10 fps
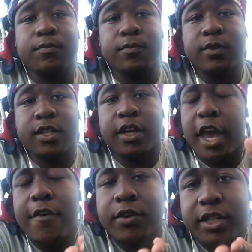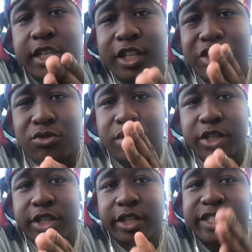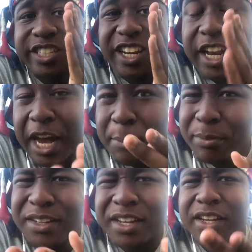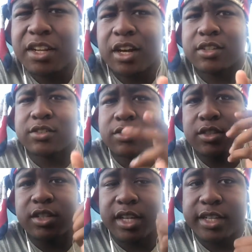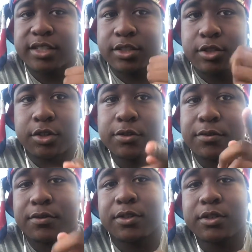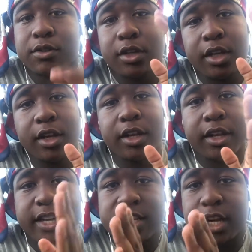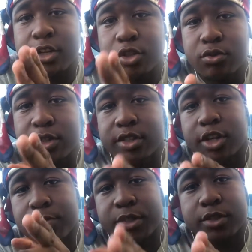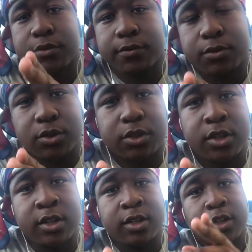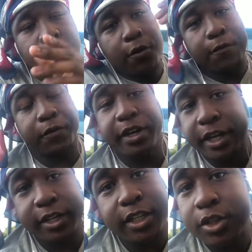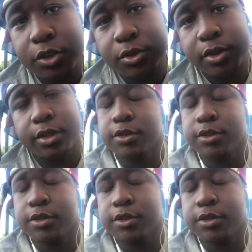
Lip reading: did everything you could to not be that doctor. That's your fault, and that's how you determined your future. Your friend didn't do it.